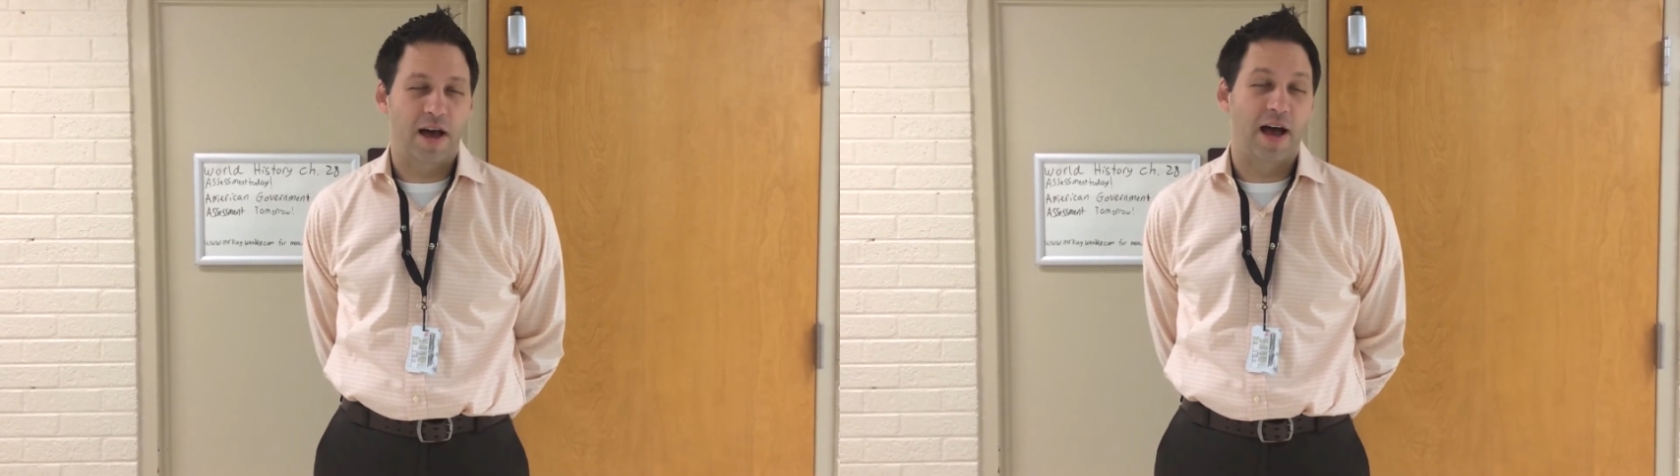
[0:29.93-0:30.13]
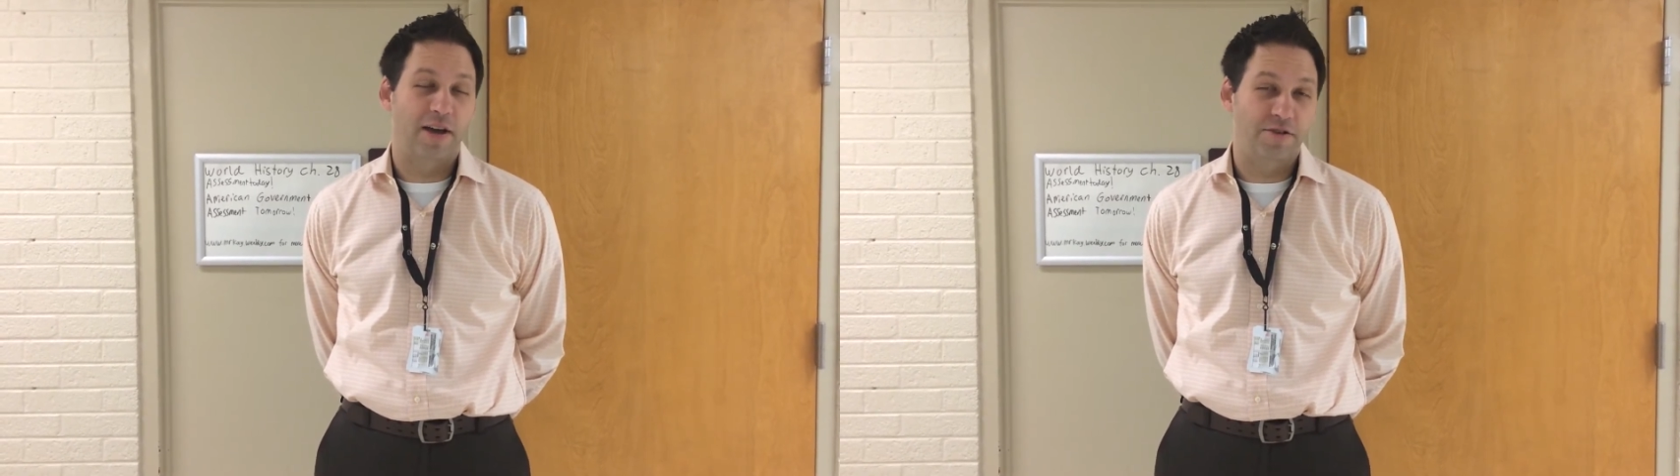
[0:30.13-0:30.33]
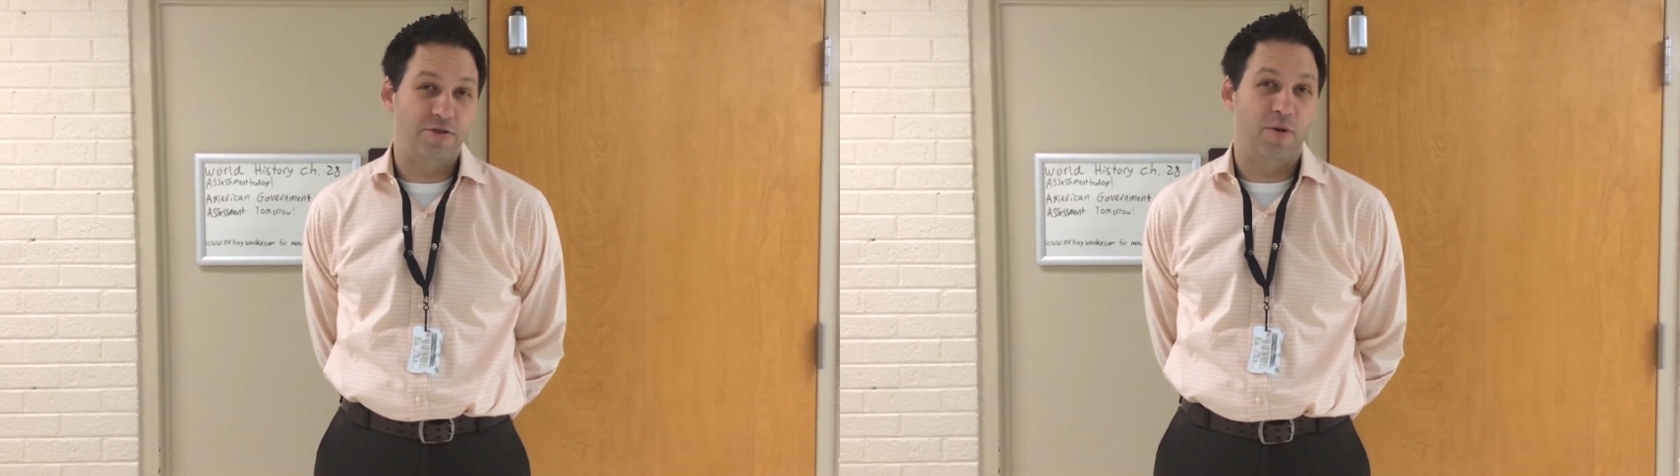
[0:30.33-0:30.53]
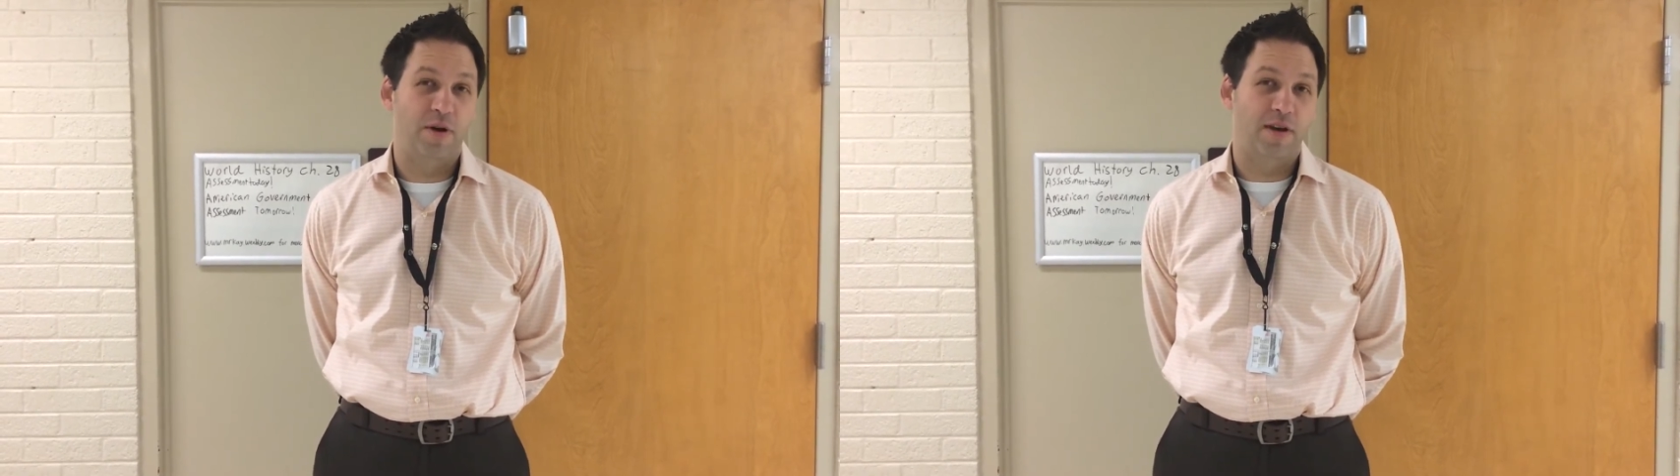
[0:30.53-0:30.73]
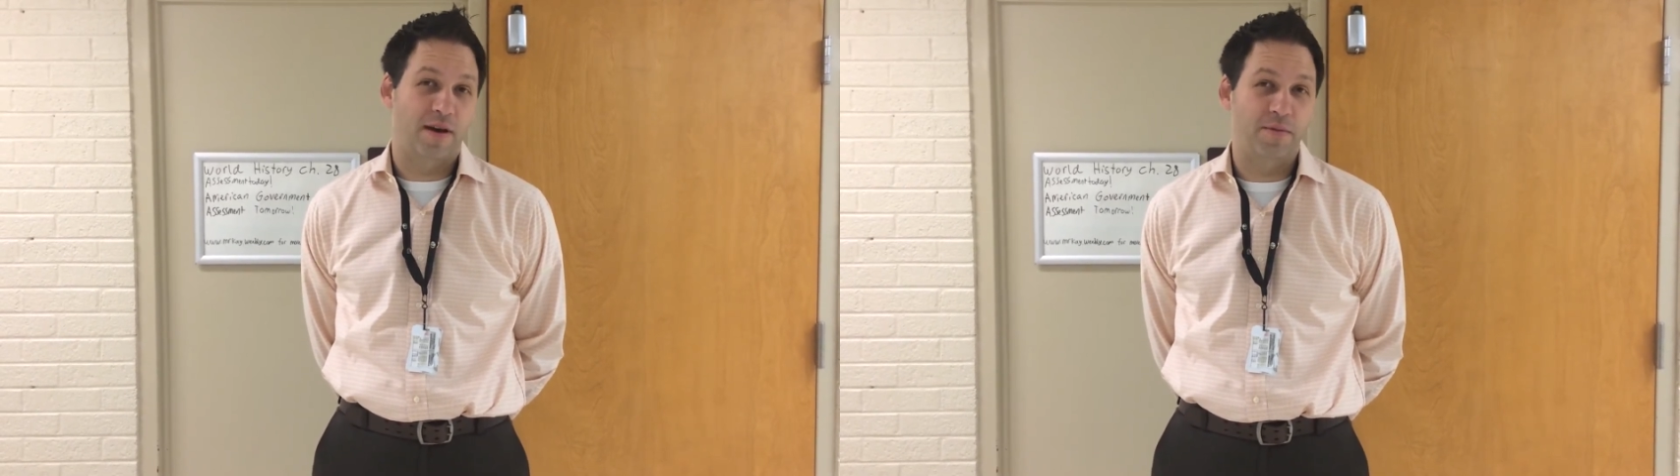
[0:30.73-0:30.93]
I
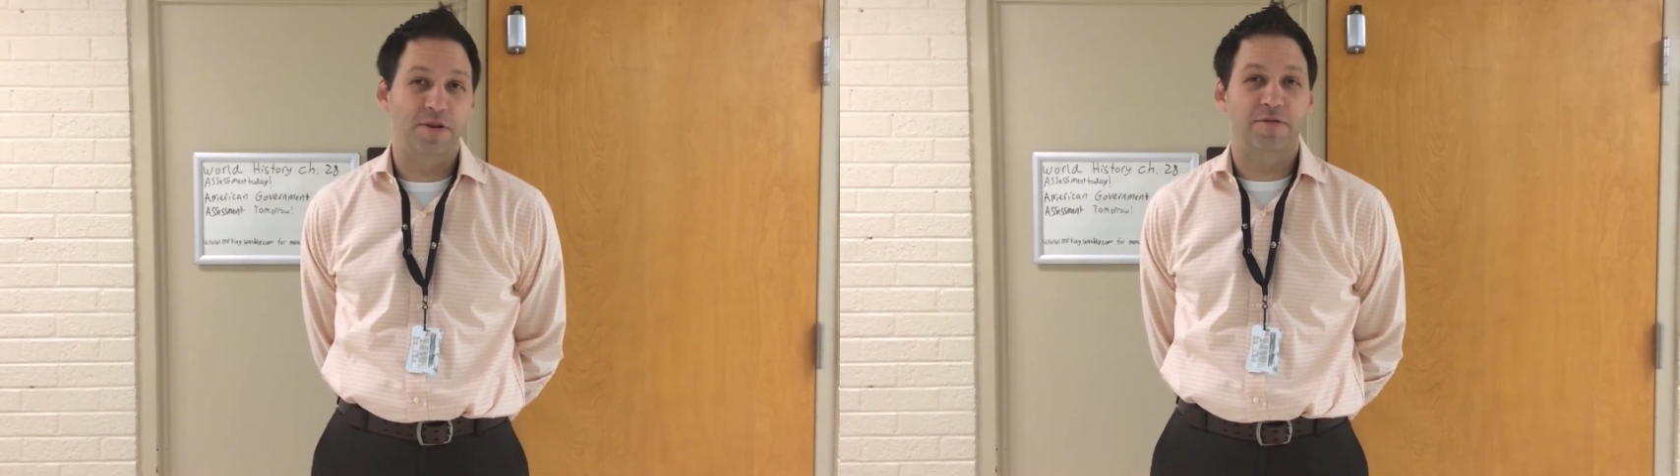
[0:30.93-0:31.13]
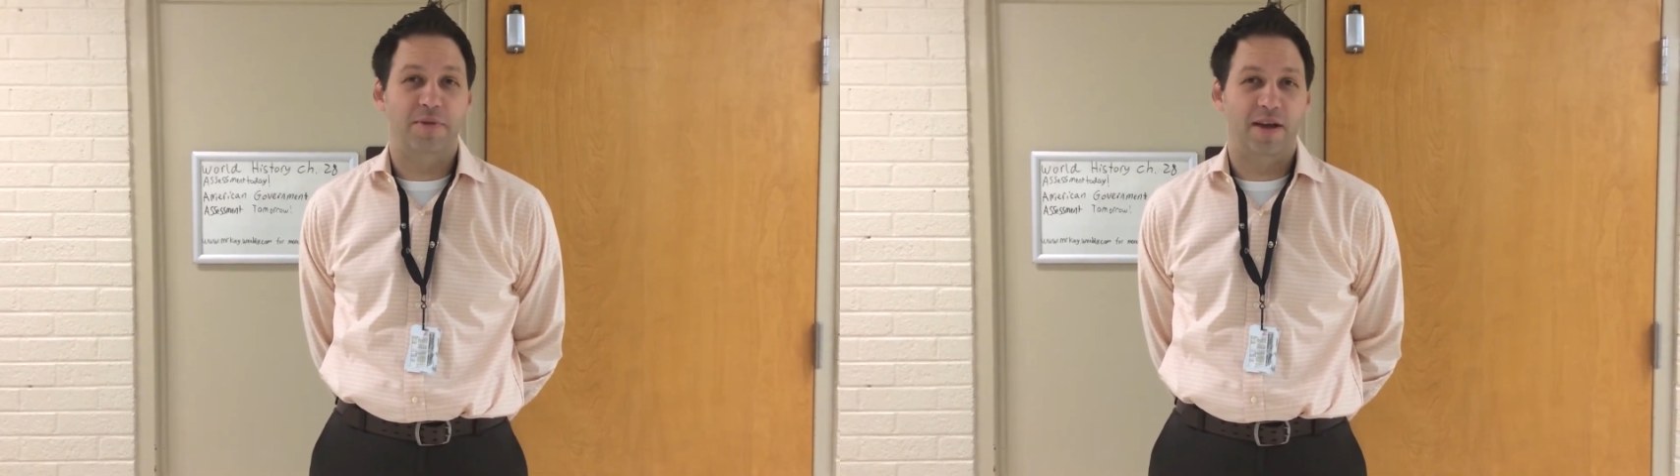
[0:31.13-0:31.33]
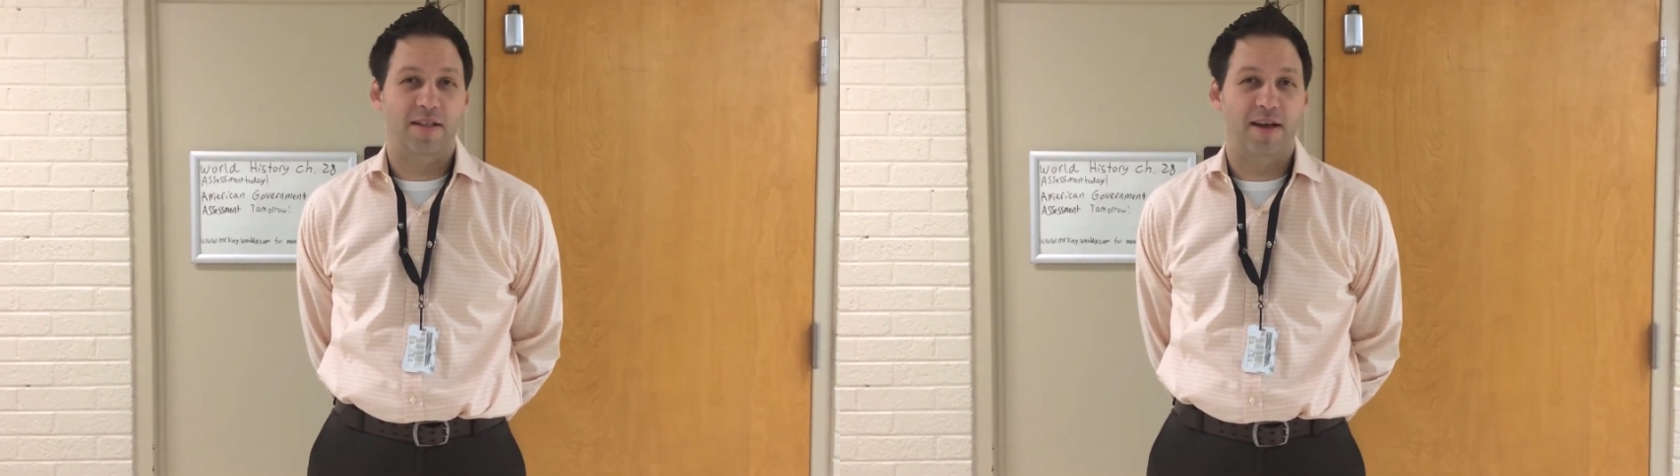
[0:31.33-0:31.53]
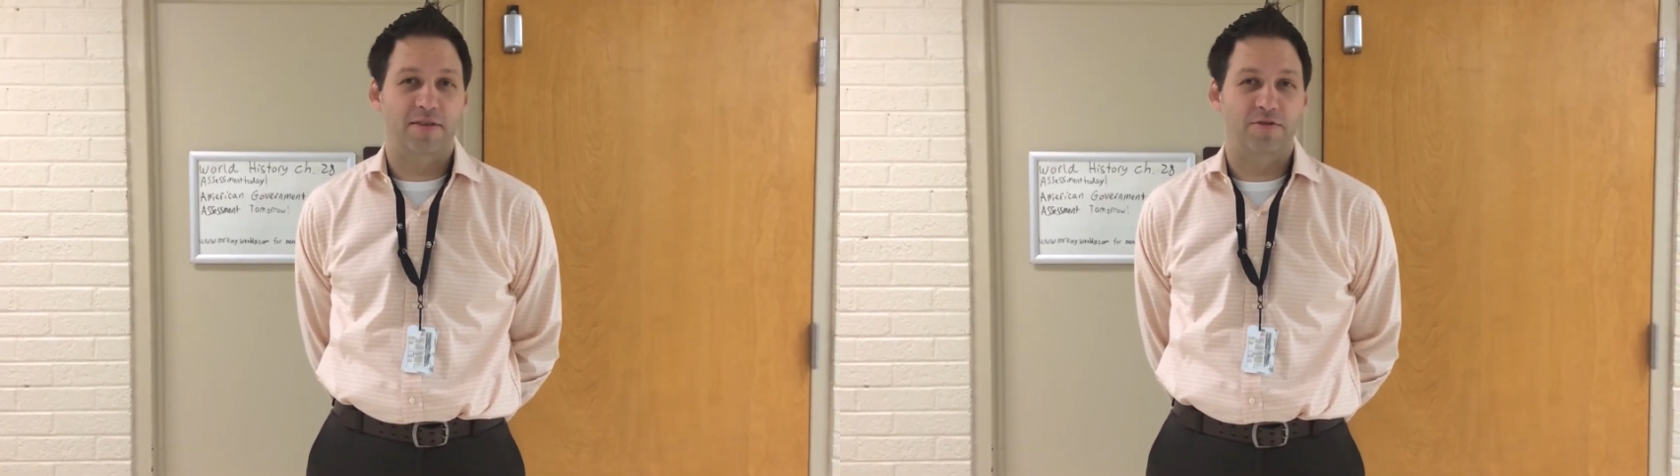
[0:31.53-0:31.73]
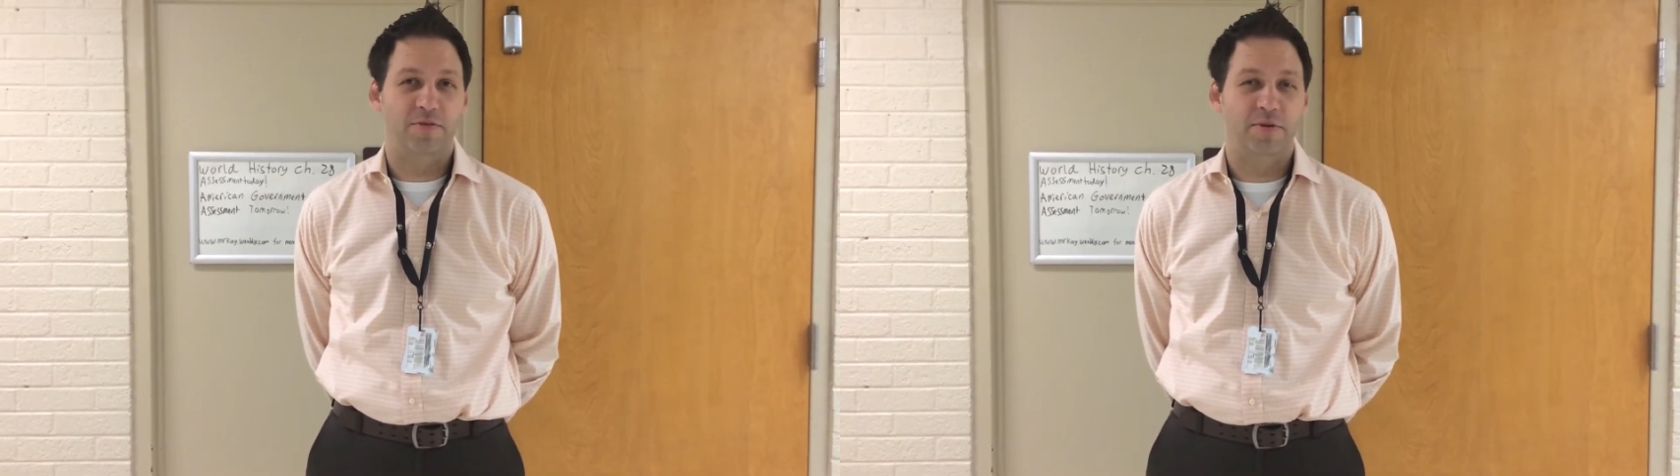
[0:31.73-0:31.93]
enjoy coming into my classroom